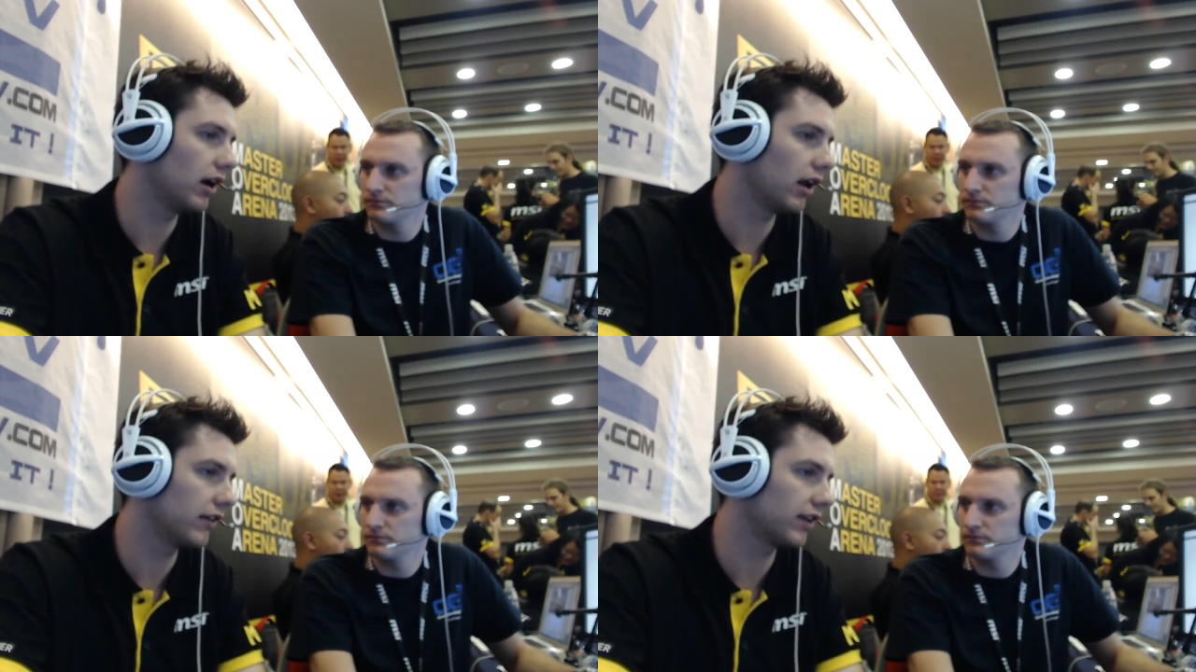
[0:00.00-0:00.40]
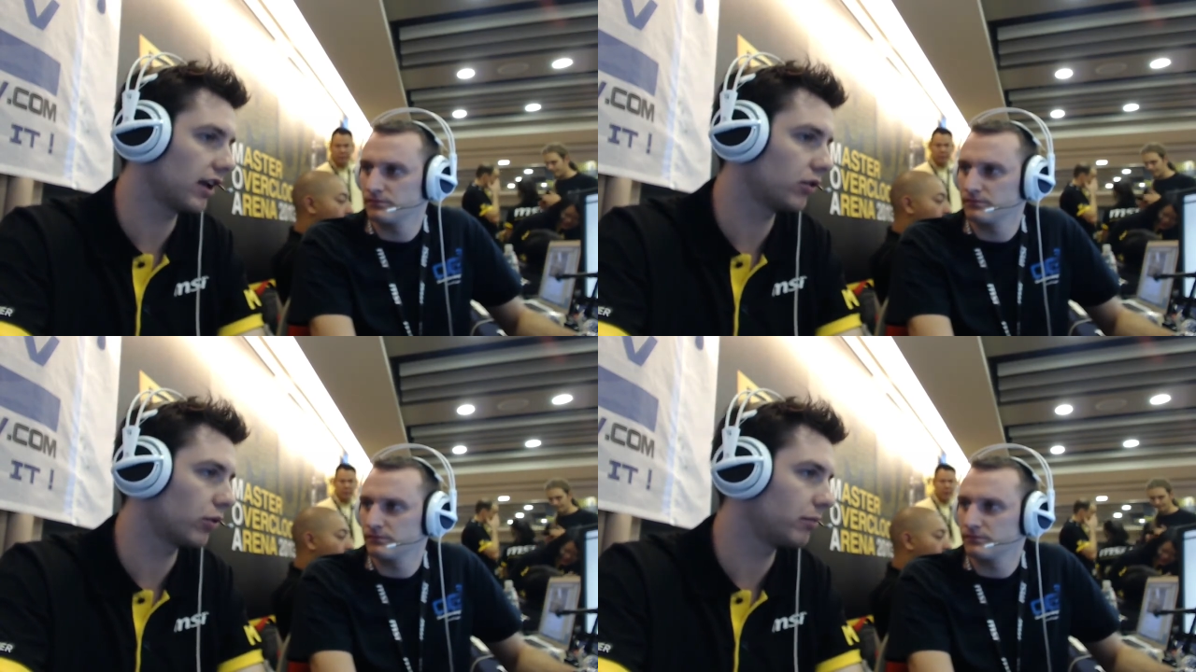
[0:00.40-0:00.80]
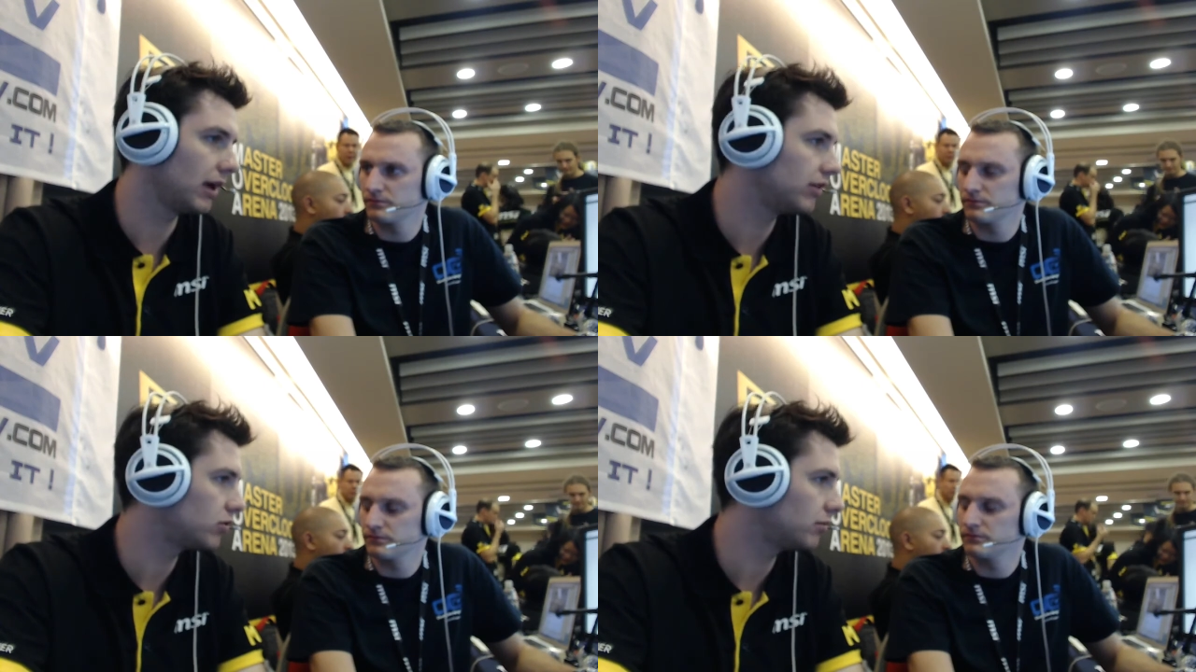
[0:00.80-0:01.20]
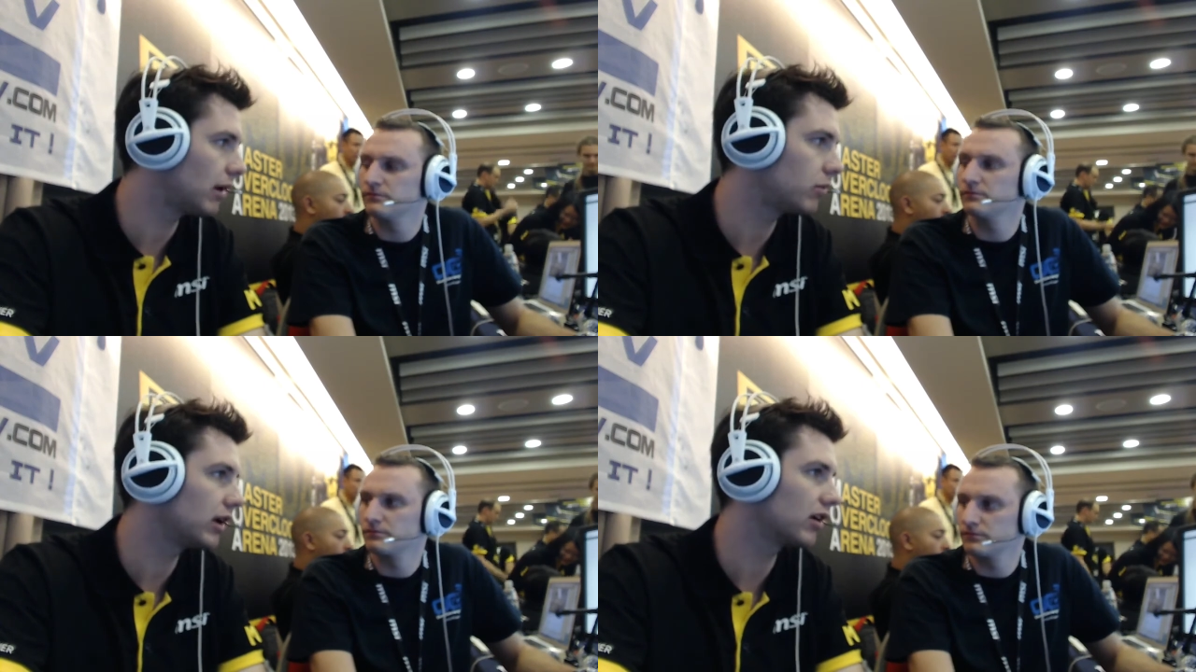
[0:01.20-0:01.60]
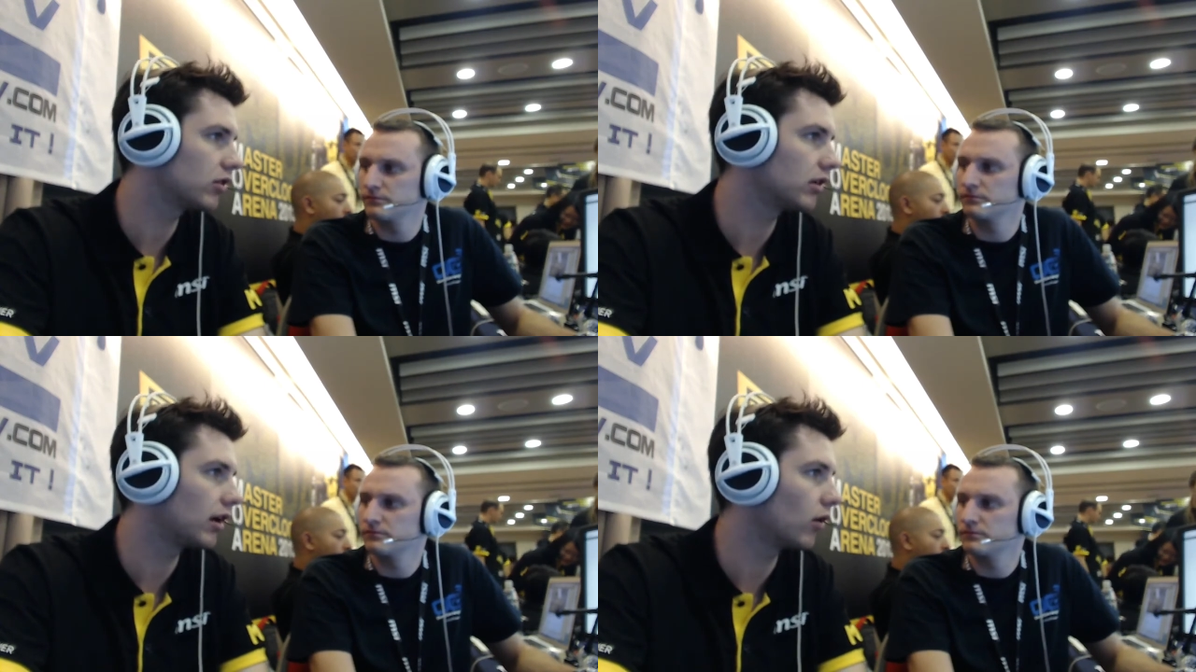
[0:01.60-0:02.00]
Speaker 1: a lot of the kits were mainstream memory and
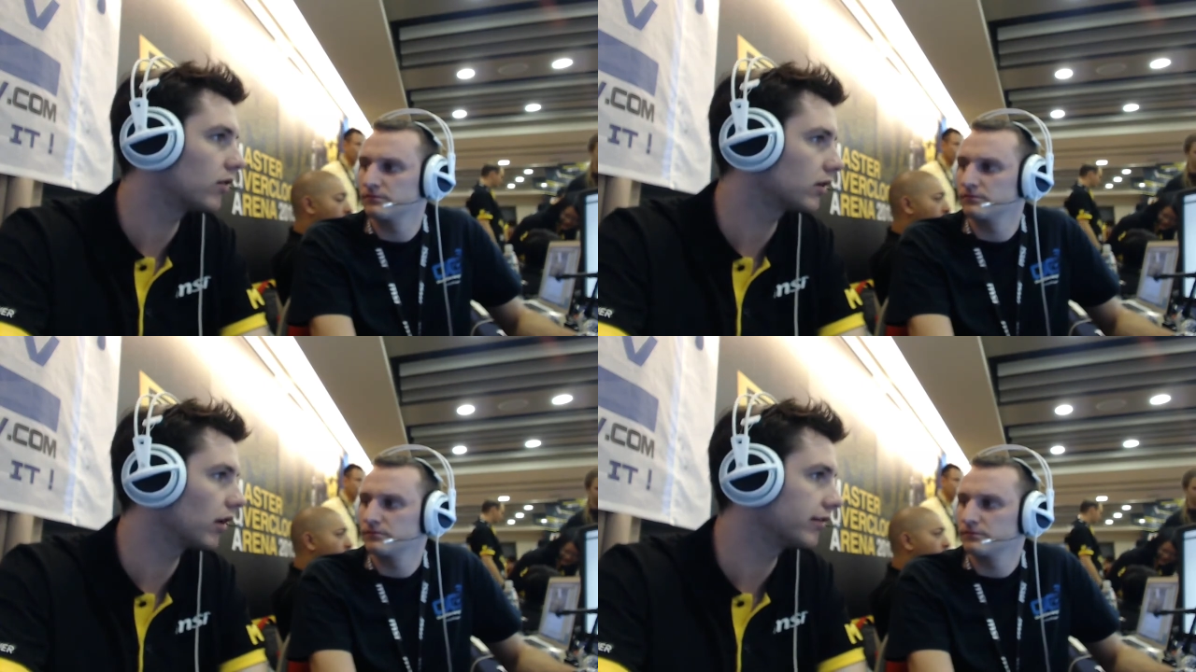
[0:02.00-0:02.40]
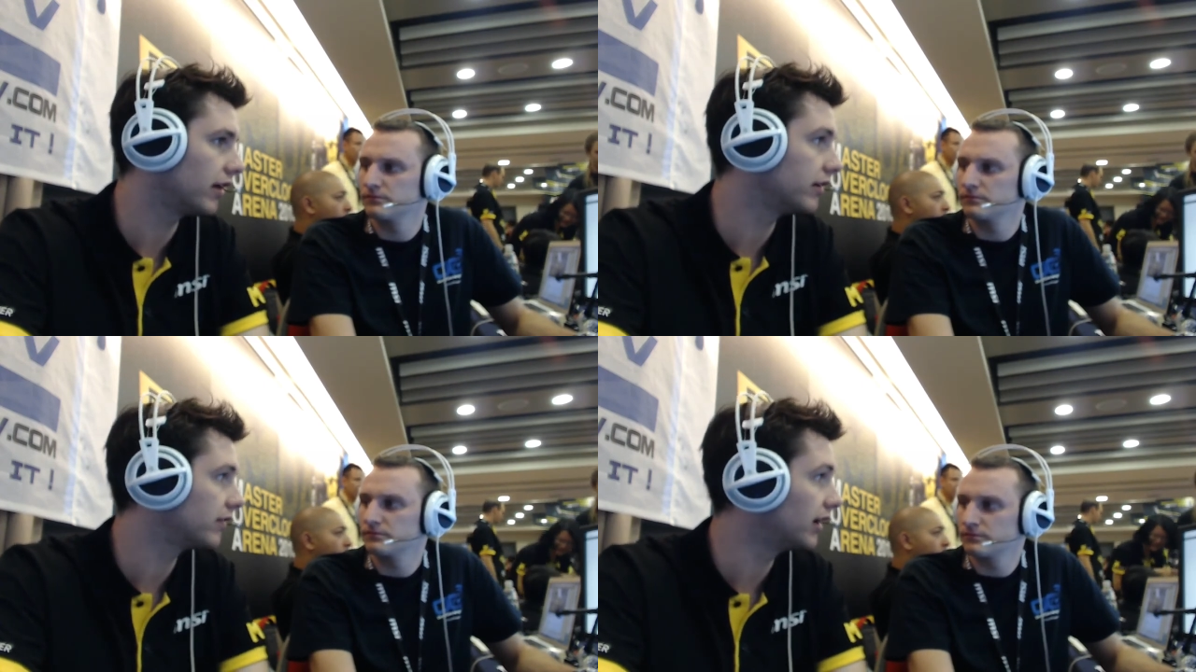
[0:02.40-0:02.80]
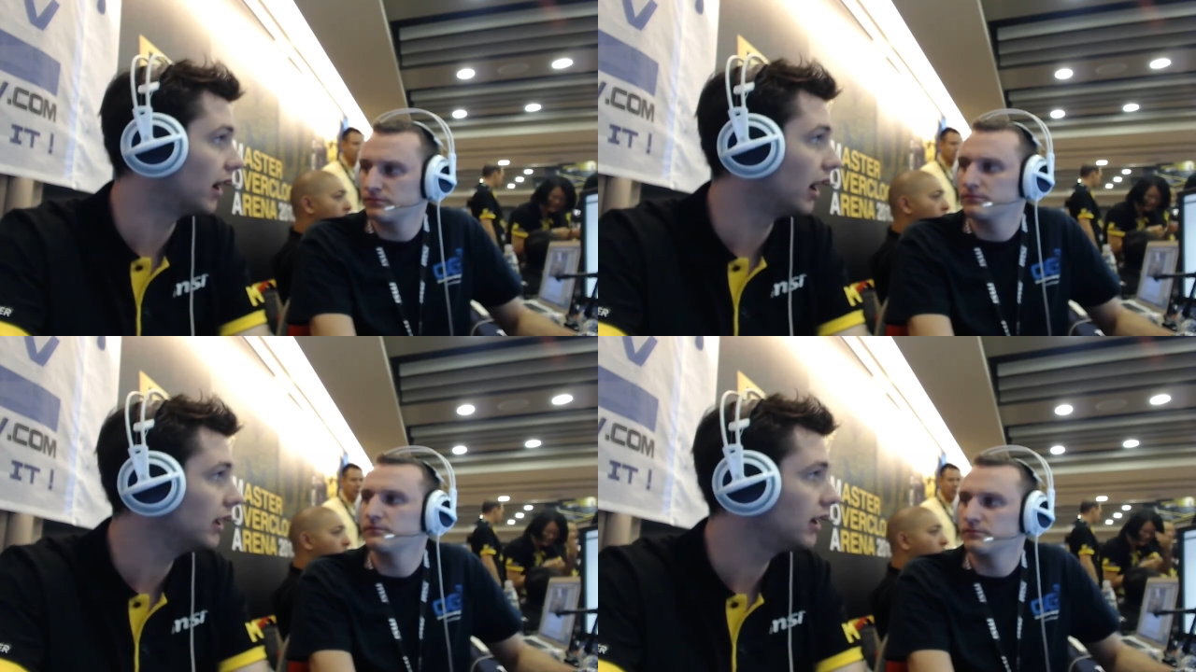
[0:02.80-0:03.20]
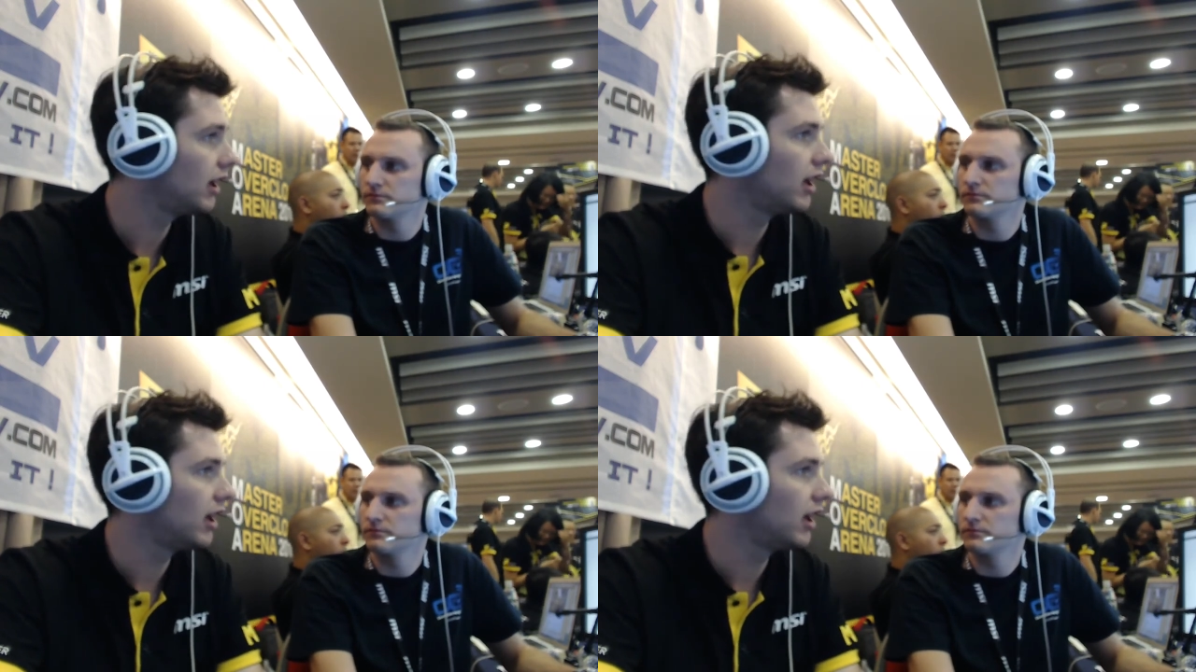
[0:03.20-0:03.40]
could not overclock very, very high,